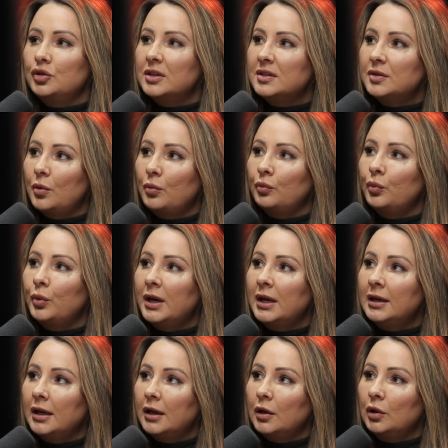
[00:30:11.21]
just
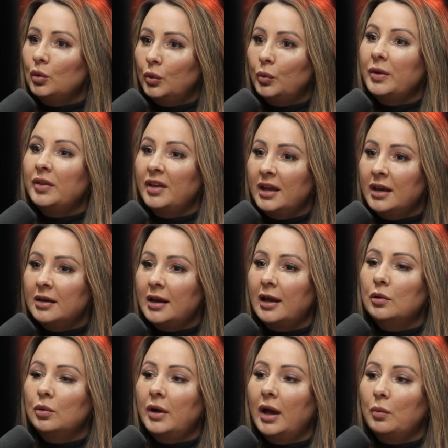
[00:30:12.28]
really look within
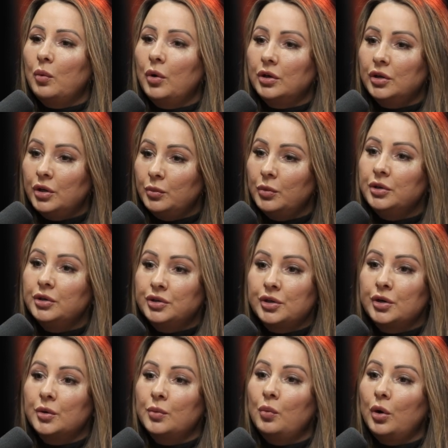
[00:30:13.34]
and look at what you want to
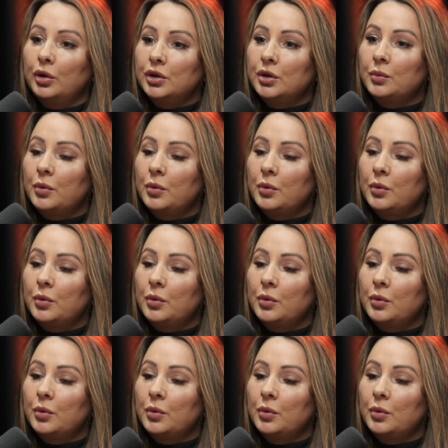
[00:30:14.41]
do, what